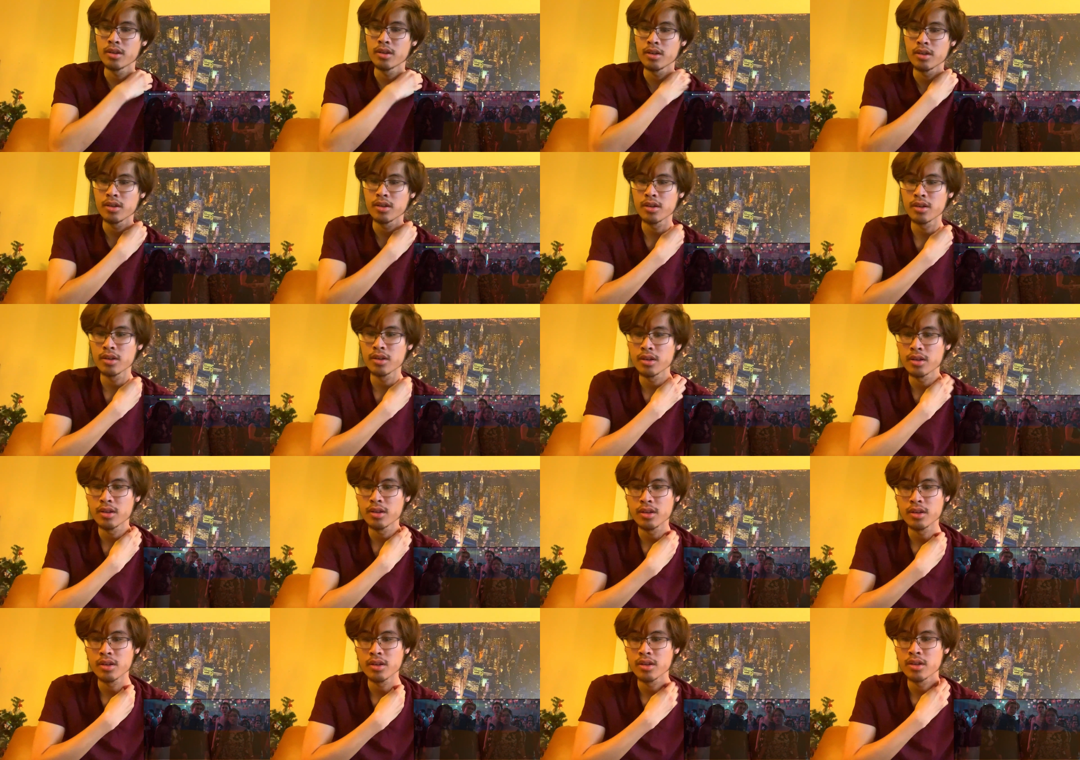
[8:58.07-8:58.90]

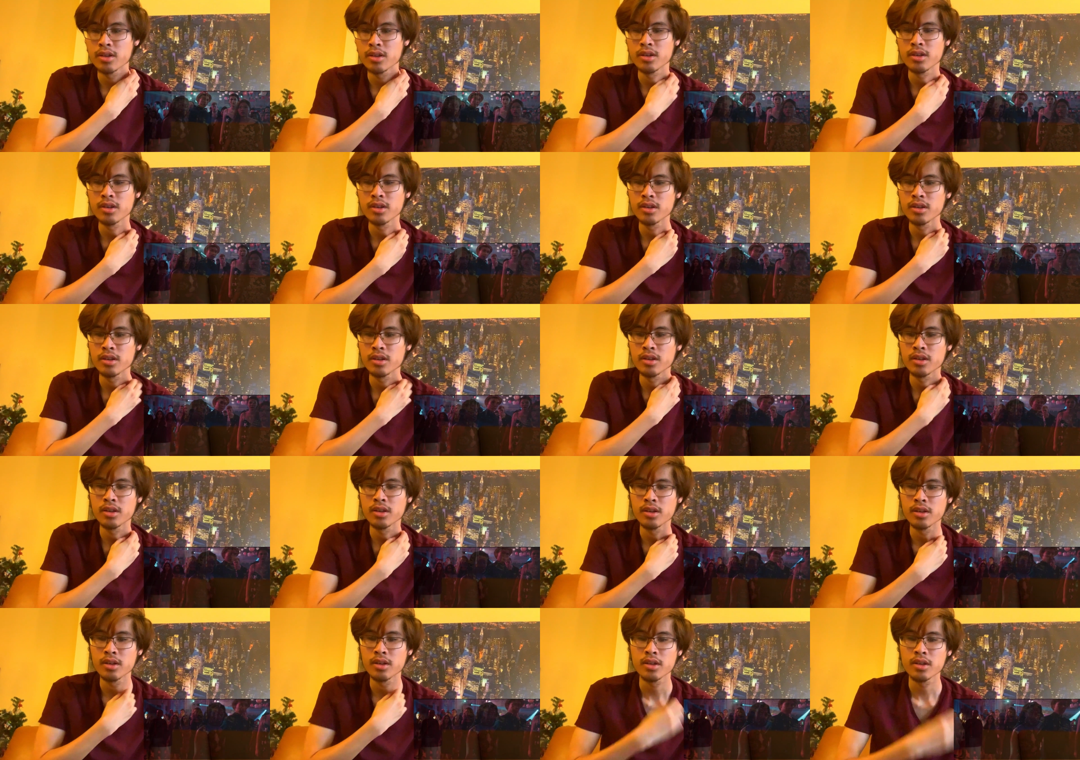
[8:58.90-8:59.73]

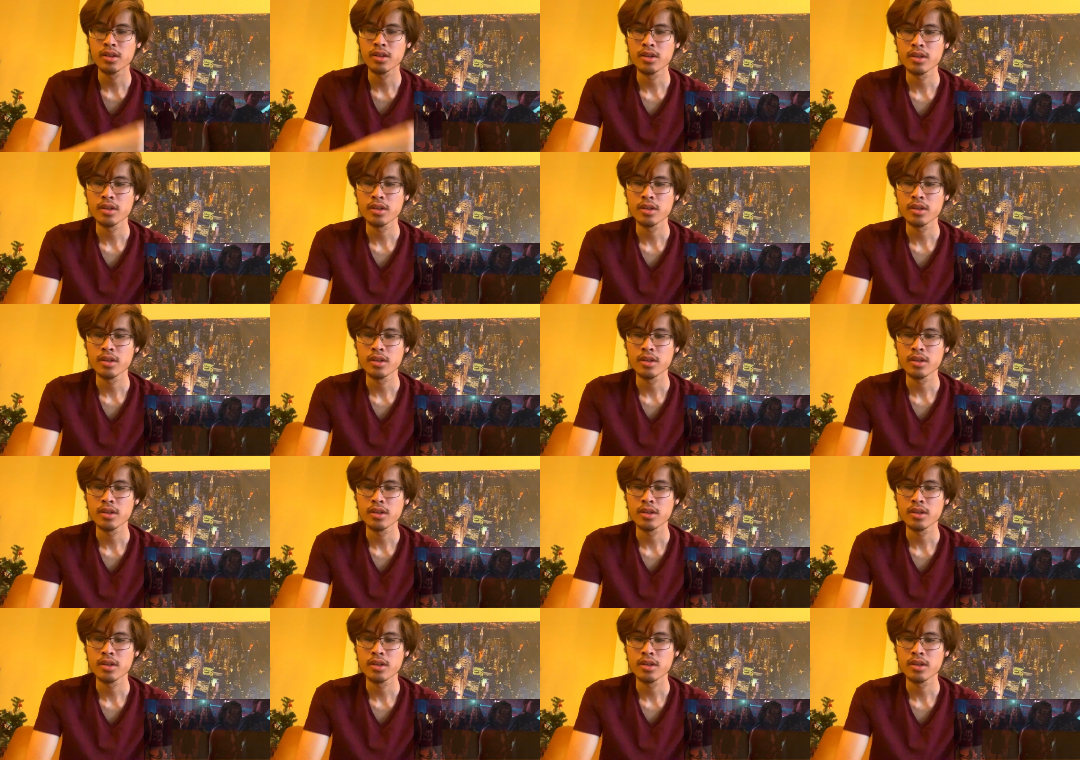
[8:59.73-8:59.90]
(no one is talking)